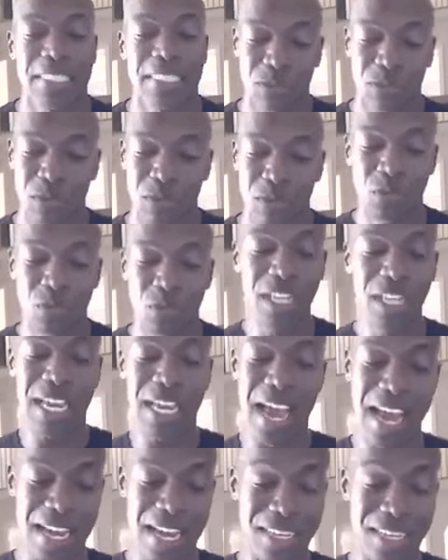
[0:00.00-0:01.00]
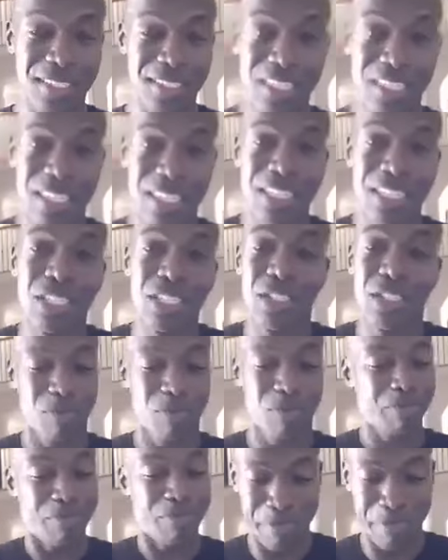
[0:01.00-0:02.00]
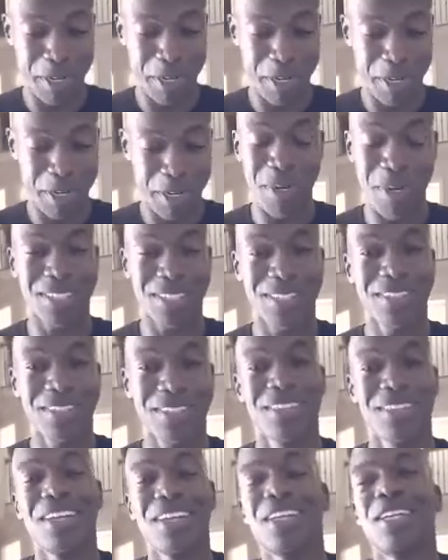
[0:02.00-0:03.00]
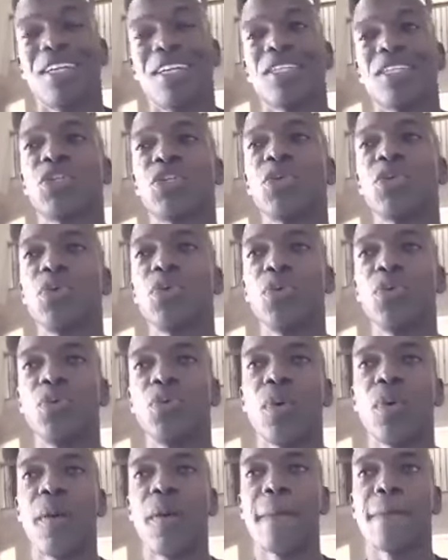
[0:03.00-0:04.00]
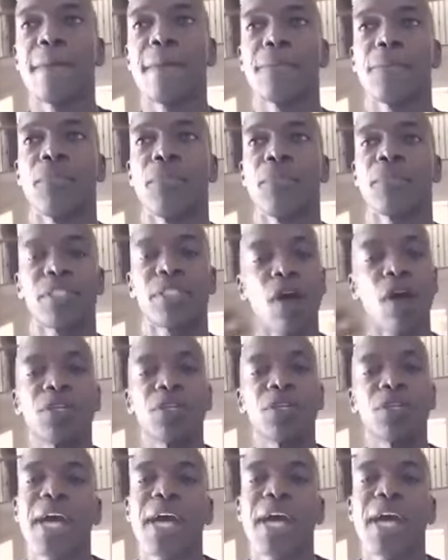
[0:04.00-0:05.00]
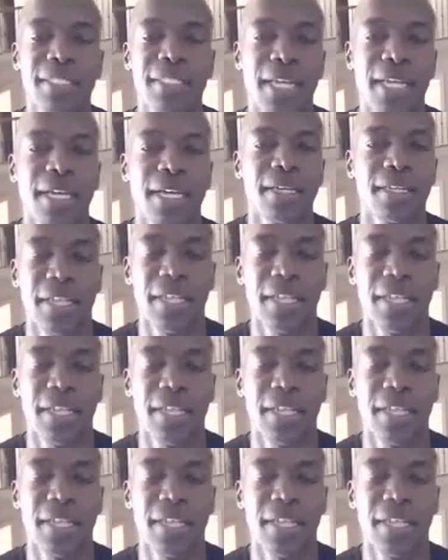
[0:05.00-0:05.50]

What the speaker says: Really has been a blessing to talk to you guys tonight.